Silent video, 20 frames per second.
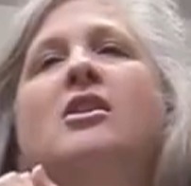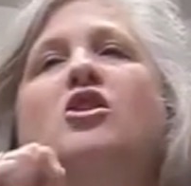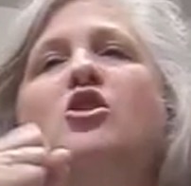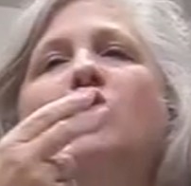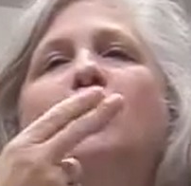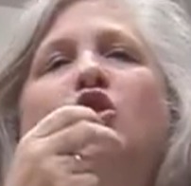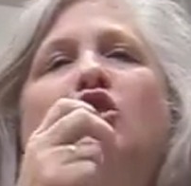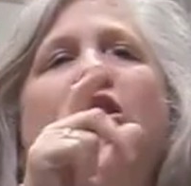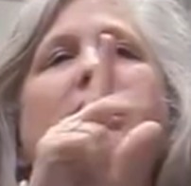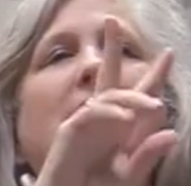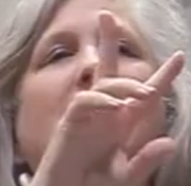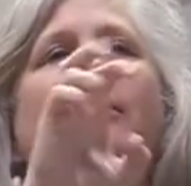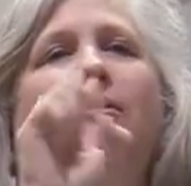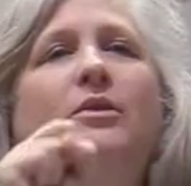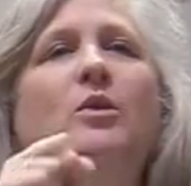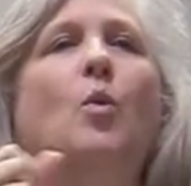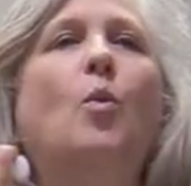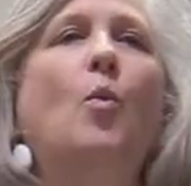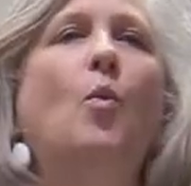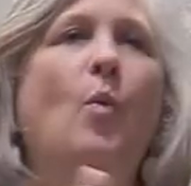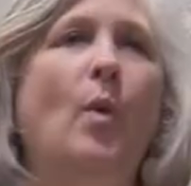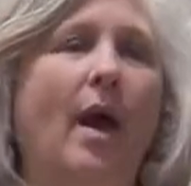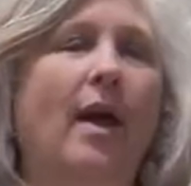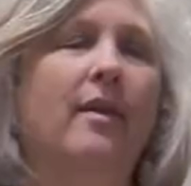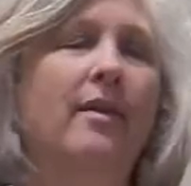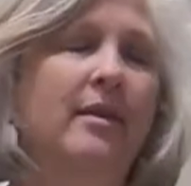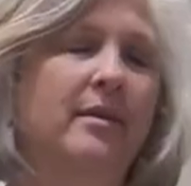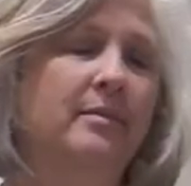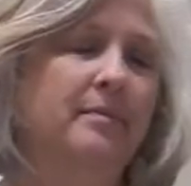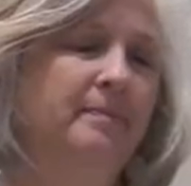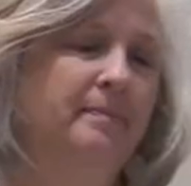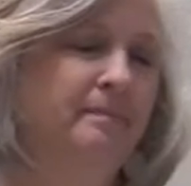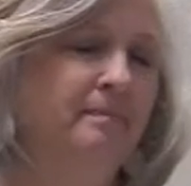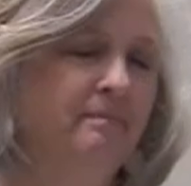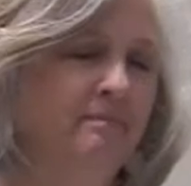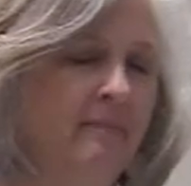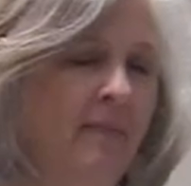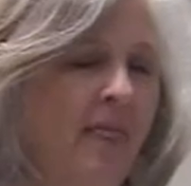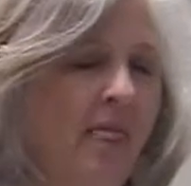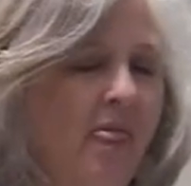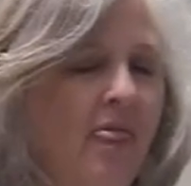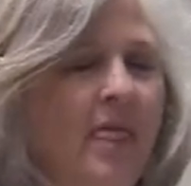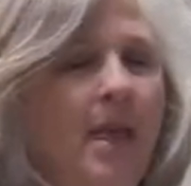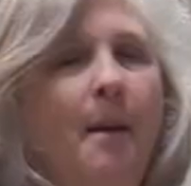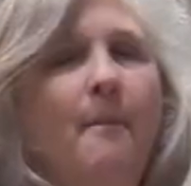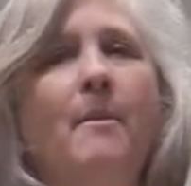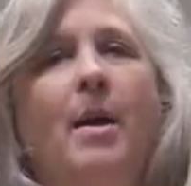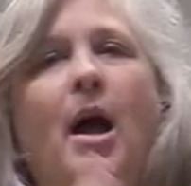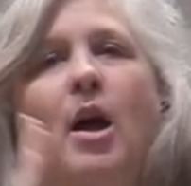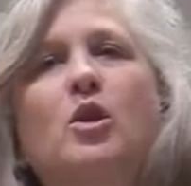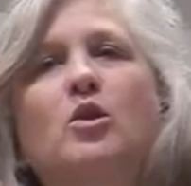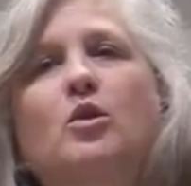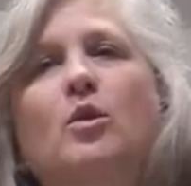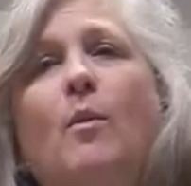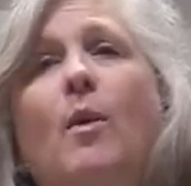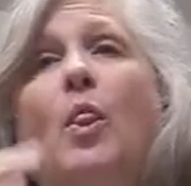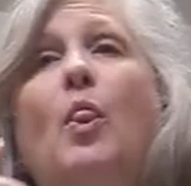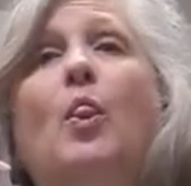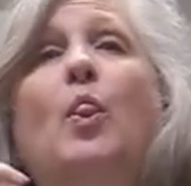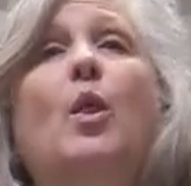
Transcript: Here's the sermon, the Great Commission